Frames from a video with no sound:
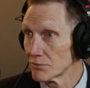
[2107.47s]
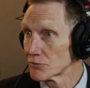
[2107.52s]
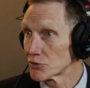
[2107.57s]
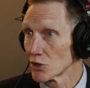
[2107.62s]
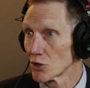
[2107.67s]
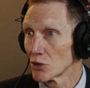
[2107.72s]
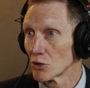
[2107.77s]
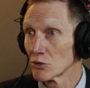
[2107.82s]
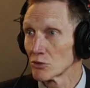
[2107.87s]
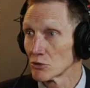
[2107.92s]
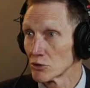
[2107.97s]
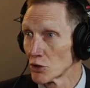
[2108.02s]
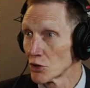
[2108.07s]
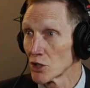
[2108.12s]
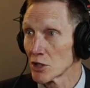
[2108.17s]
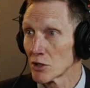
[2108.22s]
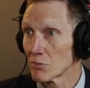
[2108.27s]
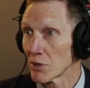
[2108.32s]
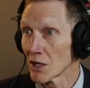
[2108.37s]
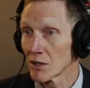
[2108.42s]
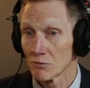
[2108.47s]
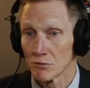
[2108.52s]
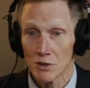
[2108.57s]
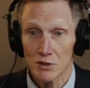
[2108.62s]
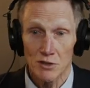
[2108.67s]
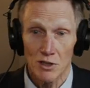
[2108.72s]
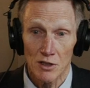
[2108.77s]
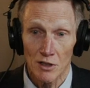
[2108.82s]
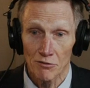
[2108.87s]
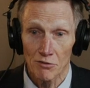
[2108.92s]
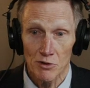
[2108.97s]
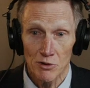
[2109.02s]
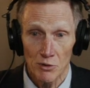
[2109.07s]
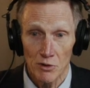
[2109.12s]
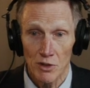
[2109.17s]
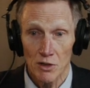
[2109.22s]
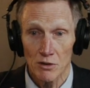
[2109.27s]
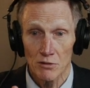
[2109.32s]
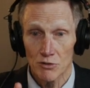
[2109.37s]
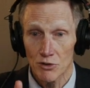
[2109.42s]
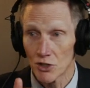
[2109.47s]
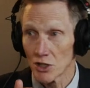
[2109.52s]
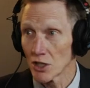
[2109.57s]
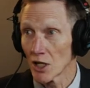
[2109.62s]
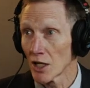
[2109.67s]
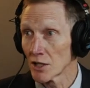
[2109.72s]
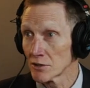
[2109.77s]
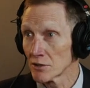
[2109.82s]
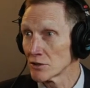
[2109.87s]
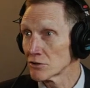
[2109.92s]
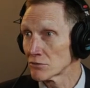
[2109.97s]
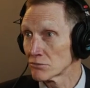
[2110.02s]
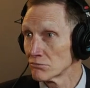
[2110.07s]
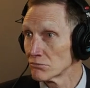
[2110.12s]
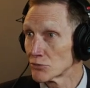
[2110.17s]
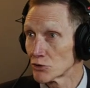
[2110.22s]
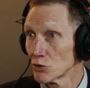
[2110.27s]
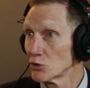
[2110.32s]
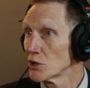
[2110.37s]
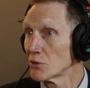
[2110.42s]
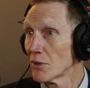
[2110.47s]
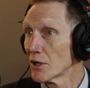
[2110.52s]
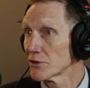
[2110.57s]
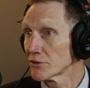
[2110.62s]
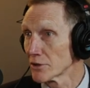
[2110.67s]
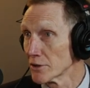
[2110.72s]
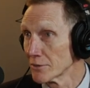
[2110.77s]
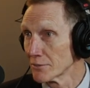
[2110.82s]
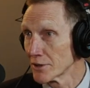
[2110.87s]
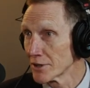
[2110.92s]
So right. learning about what's the difference between a Shiite and a Sunni Muslim,